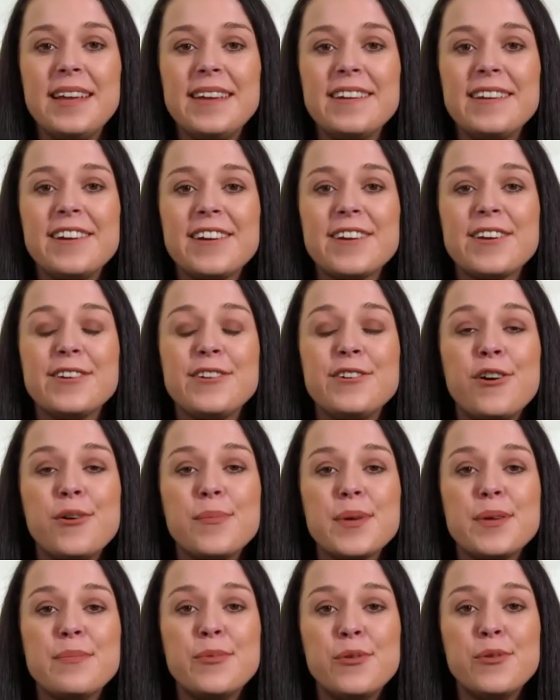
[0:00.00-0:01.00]
Jacqueline, I
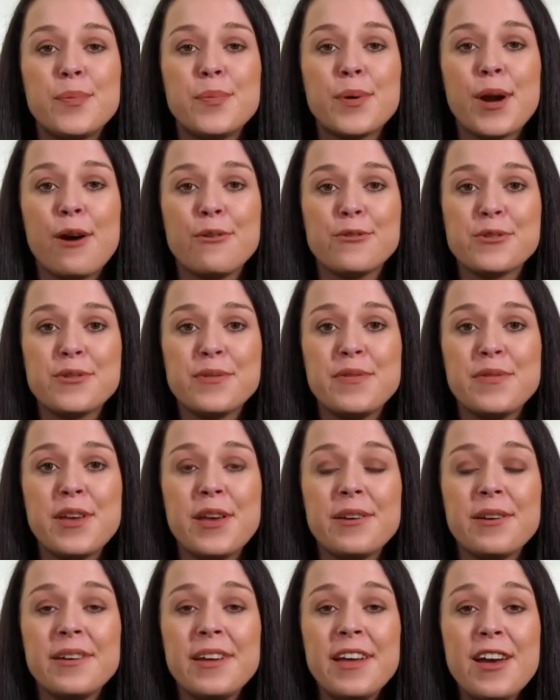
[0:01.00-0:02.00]
could not be more
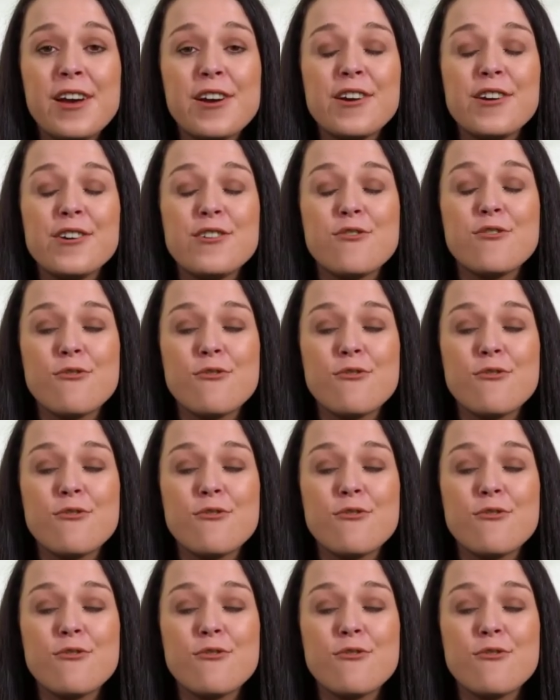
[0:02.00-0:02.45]
proud of you.